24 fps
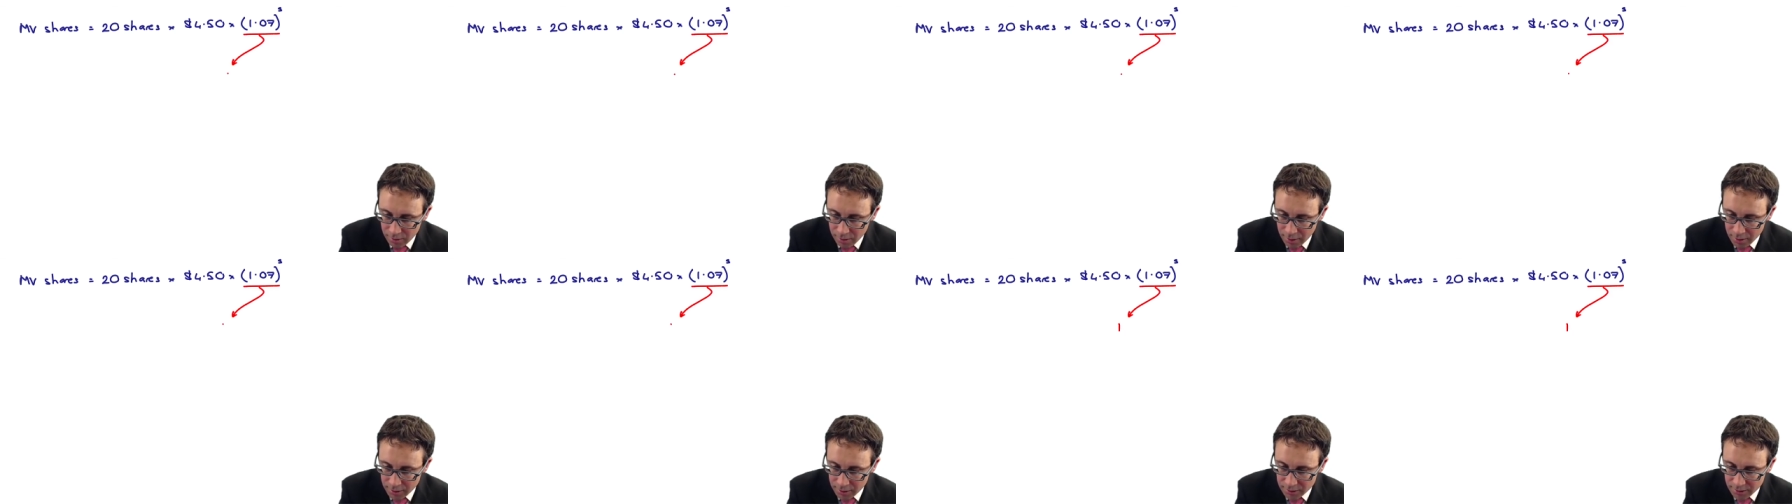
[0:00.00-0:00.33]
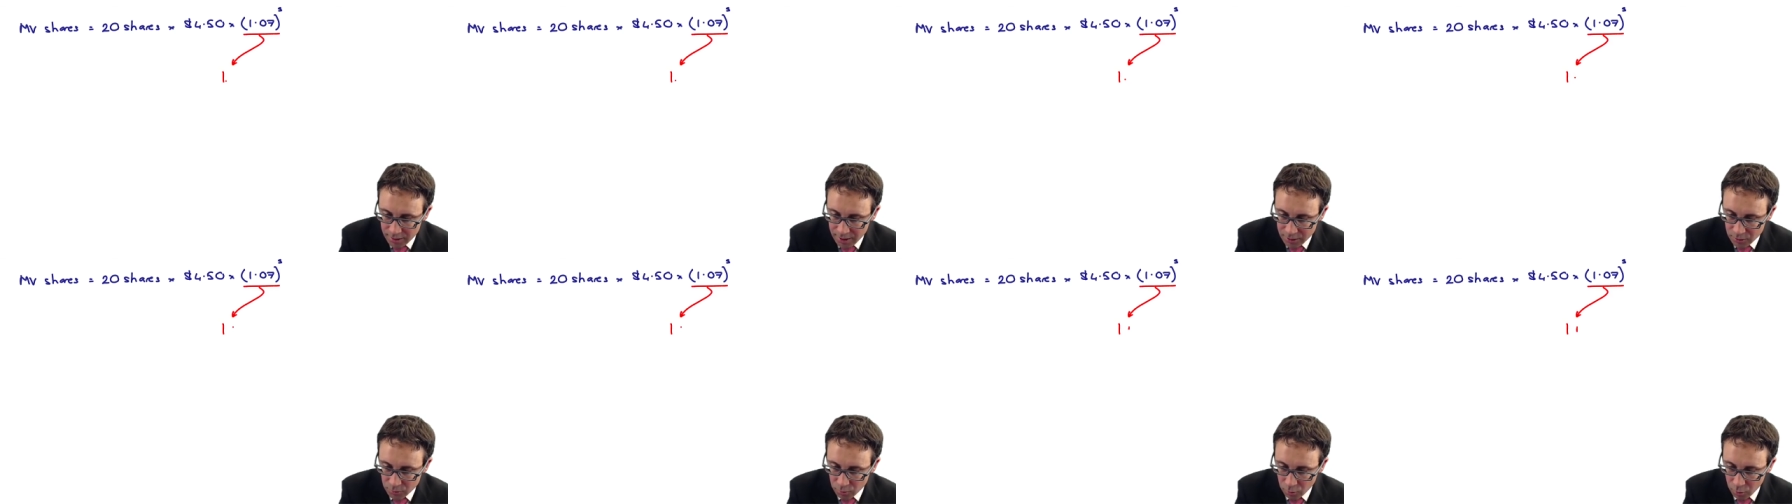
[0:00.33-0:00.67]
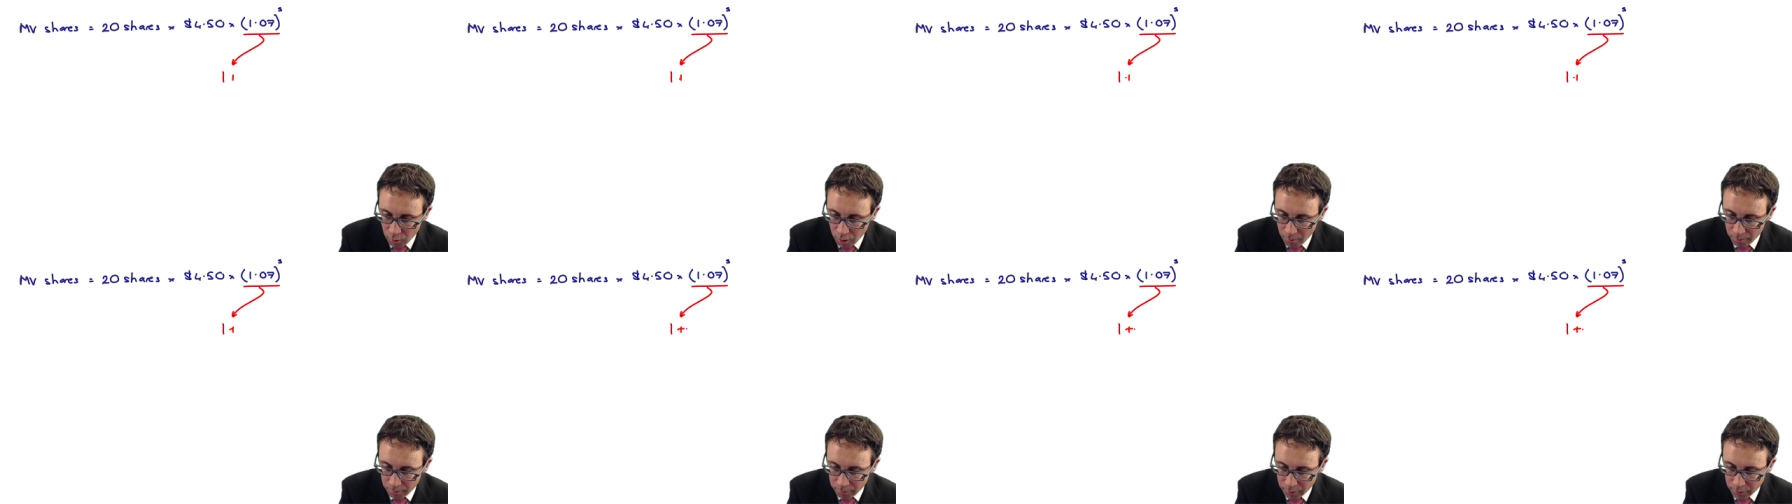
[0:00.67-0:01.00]
Uh, so that's
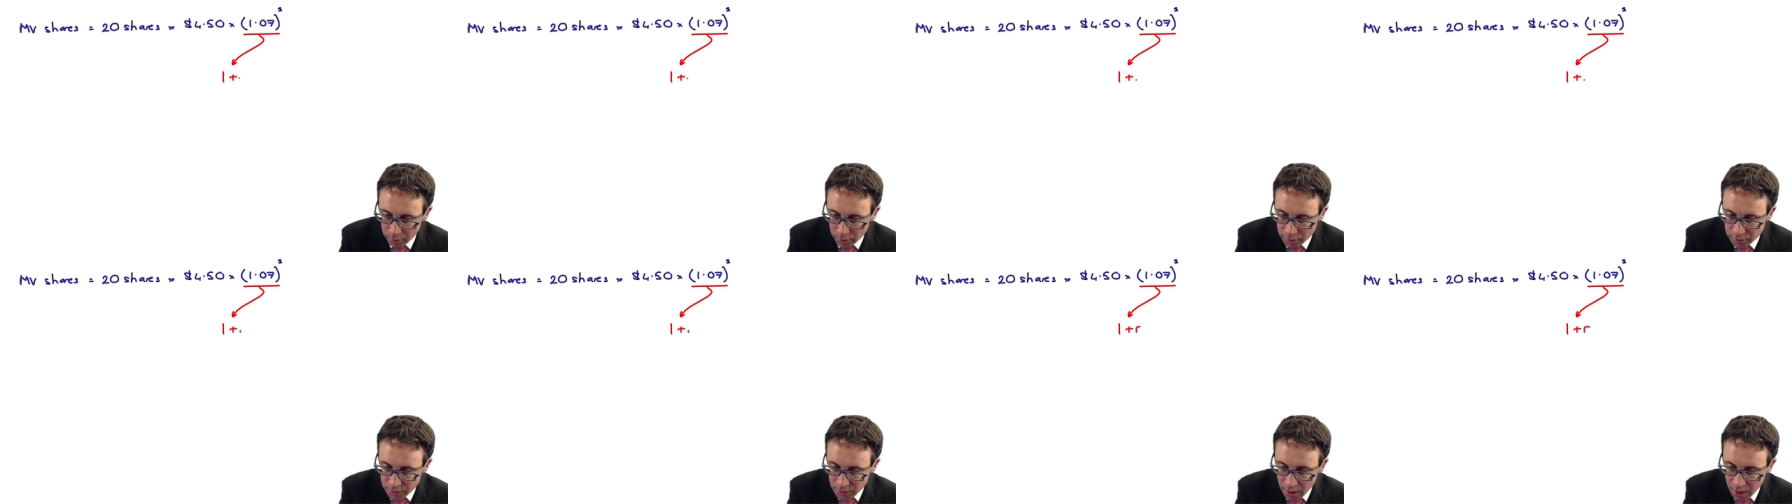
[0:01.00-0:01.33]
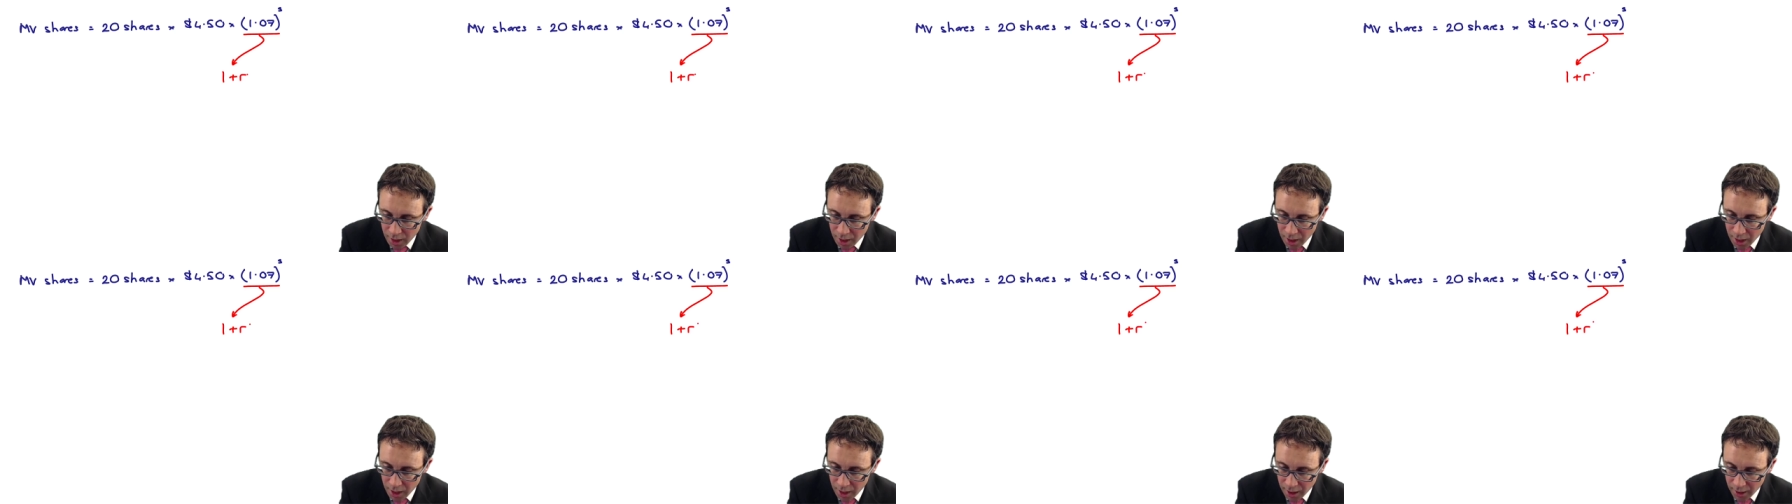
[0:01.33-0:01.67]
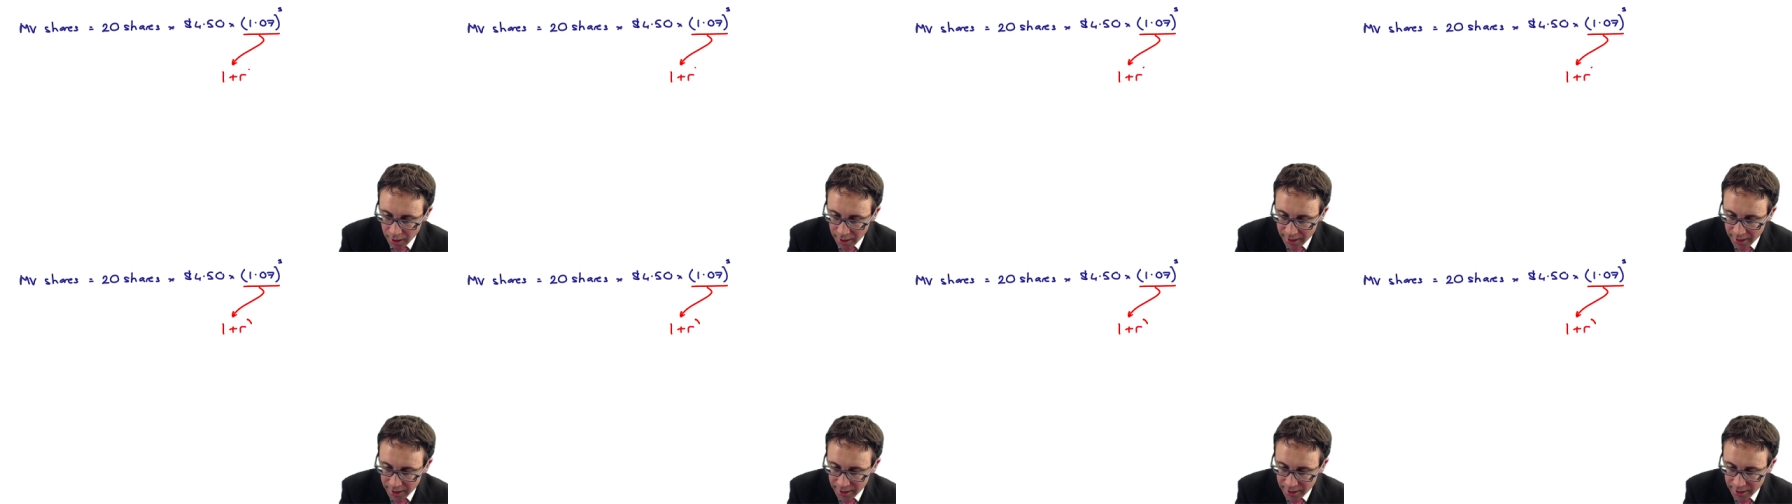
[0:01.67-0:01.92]
1 plus r,